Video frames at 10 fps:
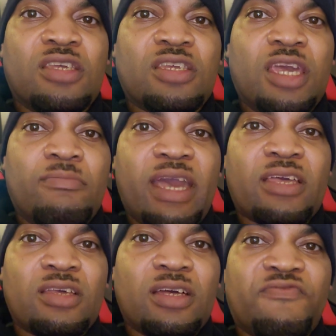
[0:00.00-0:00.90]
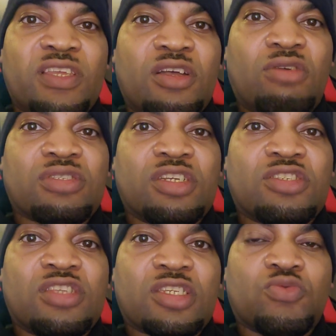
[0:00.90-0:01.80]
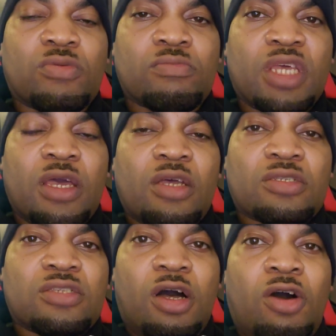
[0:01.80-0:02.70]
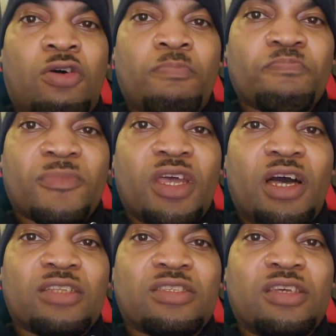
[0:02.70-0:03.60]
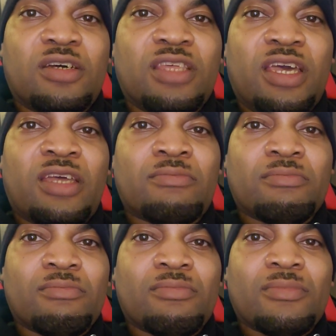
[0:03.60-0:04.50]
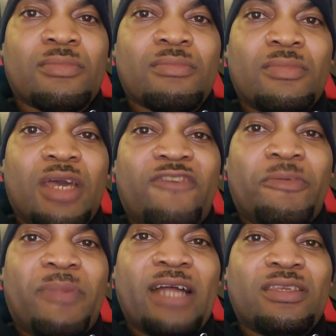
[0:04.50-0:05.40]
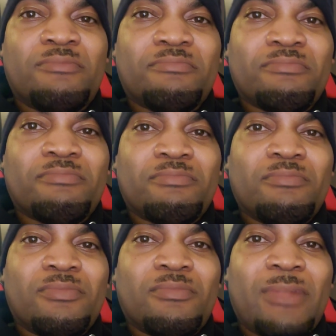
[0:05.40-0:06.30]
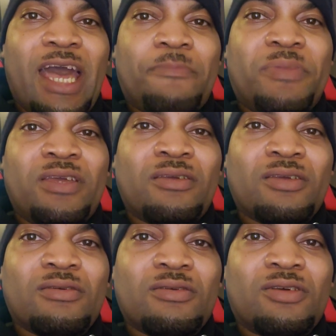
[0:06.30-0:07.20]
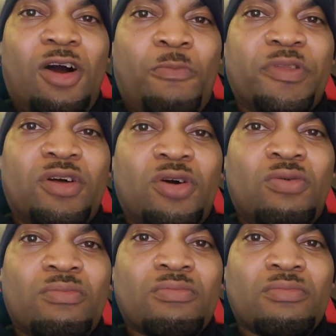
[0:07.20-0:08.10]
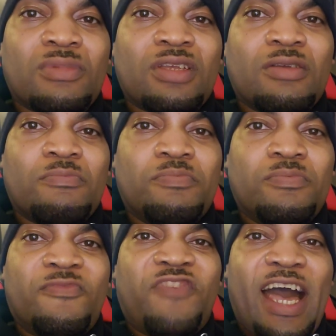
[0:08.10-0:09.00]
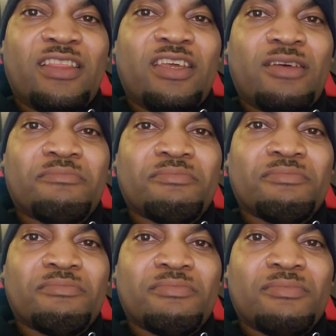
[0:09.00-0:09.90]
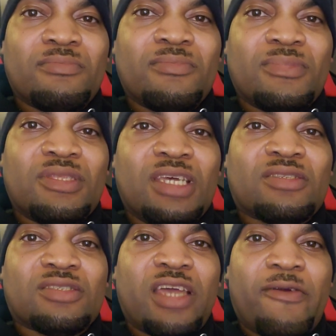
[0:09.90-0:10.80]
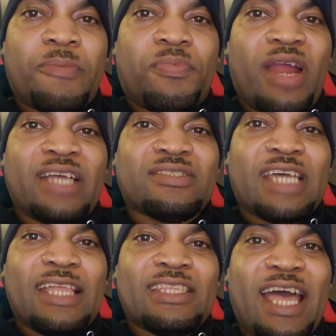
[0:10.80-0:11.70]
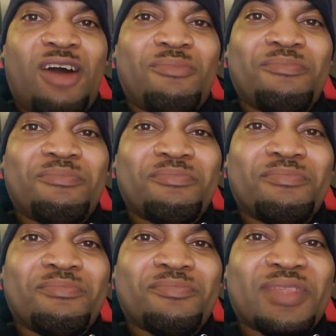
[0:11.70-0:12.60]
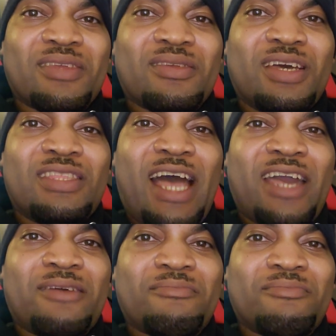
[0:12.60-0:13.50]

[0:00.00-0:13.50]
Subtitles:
to keep making good videos such as this one. So until then, everybody, happy, go blue, valiant. This is Harry Bryant signing out. Good night.